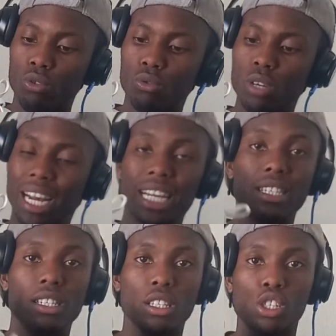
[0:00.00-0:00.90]
you are
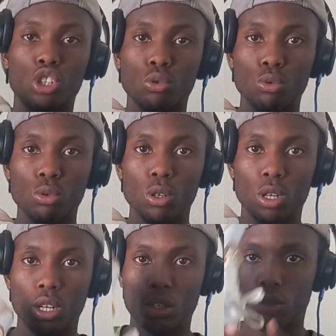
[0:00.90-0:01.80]
rinsing the shoe,
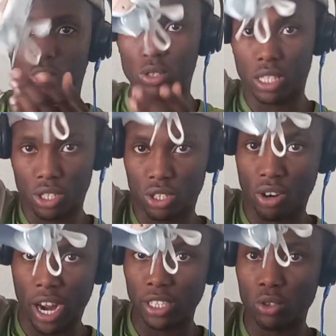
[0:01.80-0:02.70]
you do this,
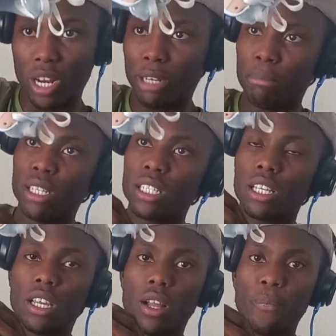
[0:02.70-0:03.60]
right? So that means
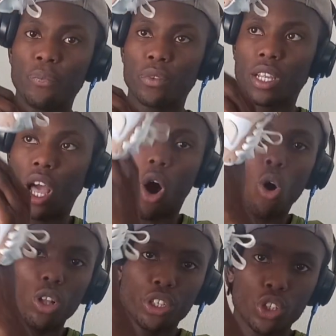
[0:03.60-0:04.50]

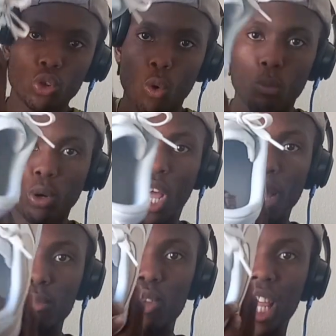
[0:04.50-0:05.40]
all the soap will
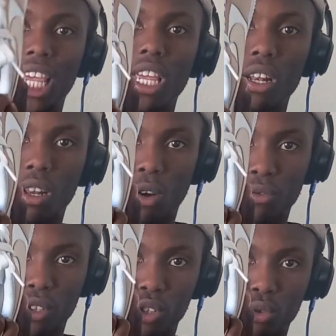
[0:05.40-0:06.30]
come to the heel
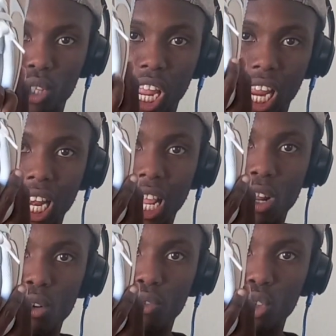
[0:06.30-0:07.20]
of the shoe, the inner
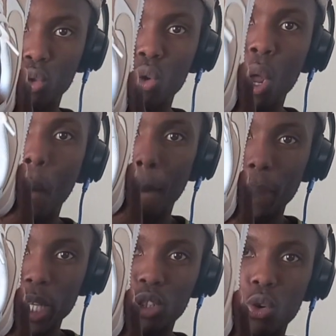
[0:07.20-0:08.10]
heel of the shoe.
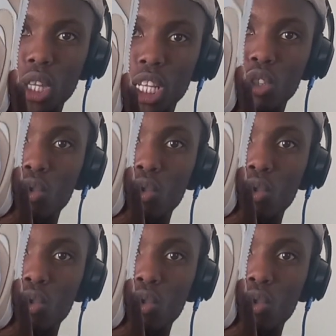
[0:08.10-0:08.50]
Make sure that